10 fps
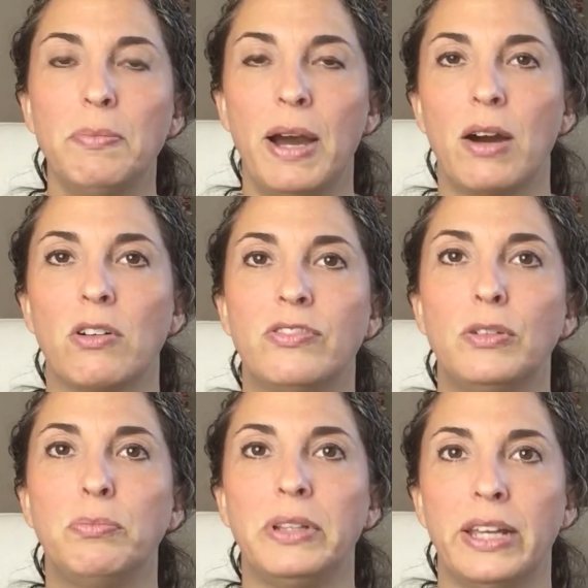powerful
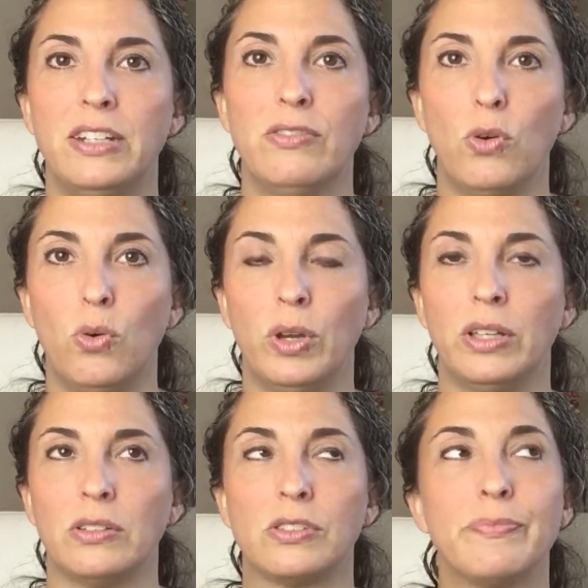blend of
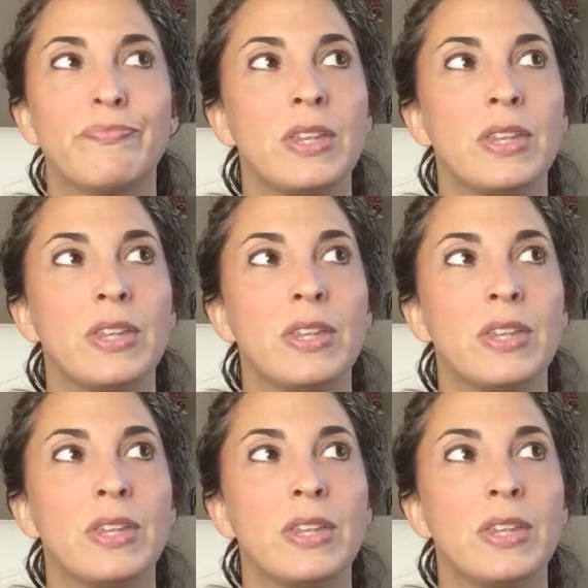oils